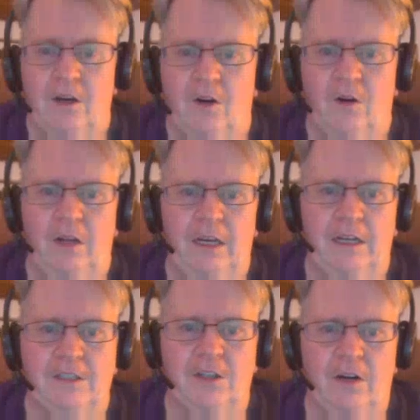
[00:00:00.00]
Currently
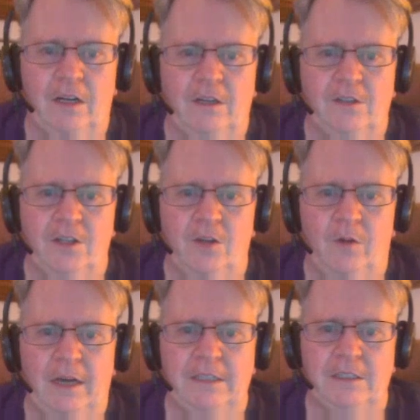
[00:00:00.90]
deserted. To the
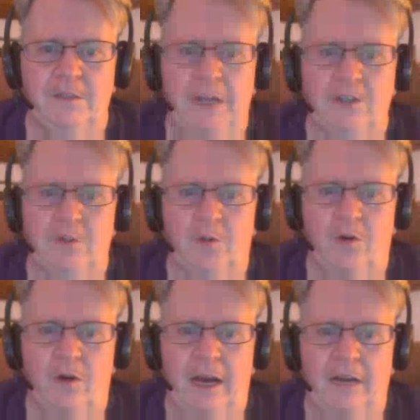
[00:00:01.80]
west is a magical
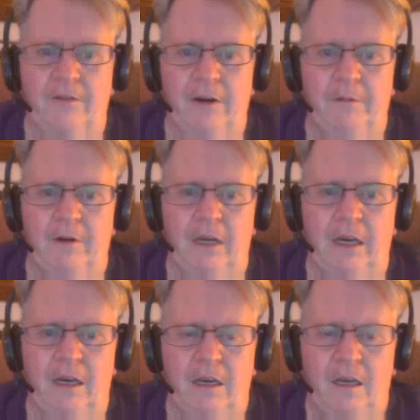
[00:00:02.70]
portal activated.
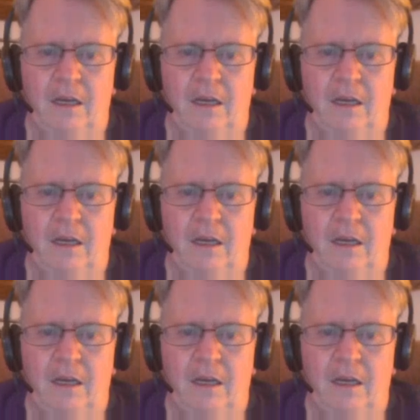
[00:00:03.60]
Okay.